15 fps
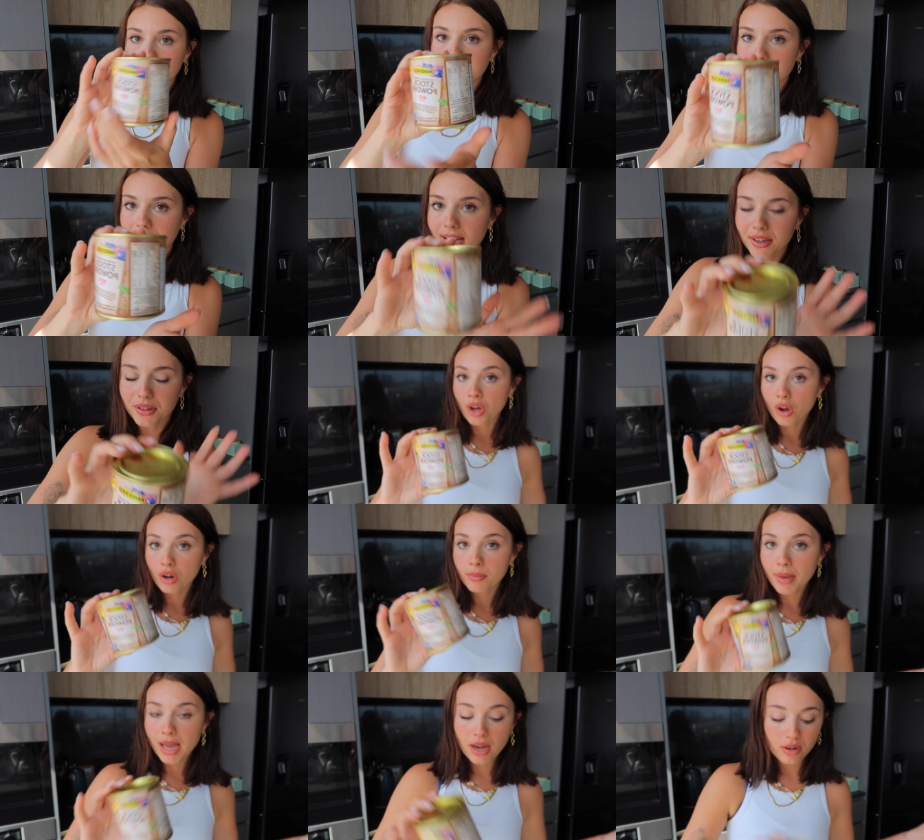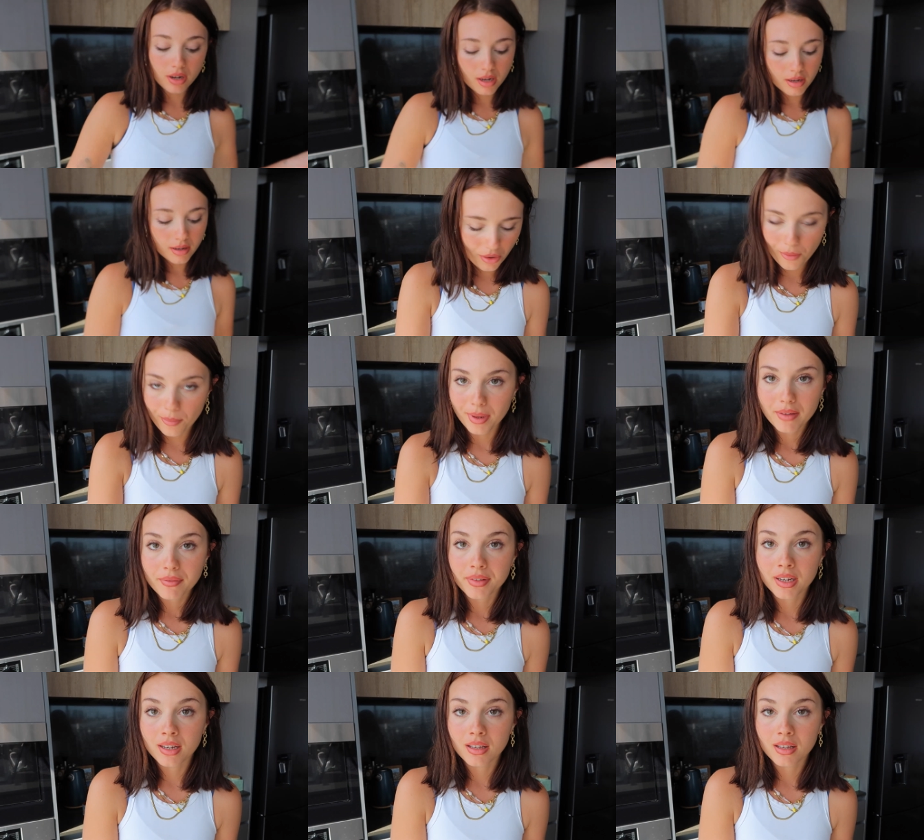style stock powder, no beef in